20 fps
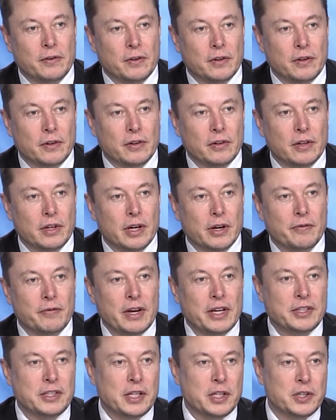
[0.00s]
full
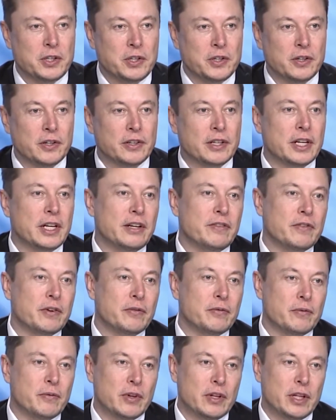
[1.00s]
base heat shield and
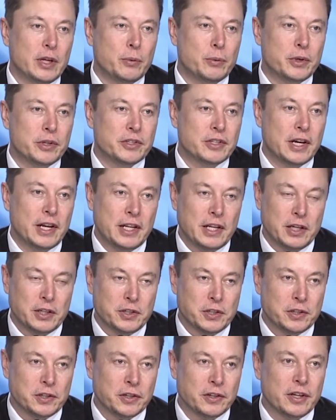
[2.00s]
even leeward side heat
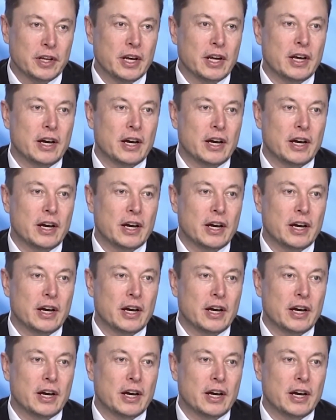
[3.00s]
shield,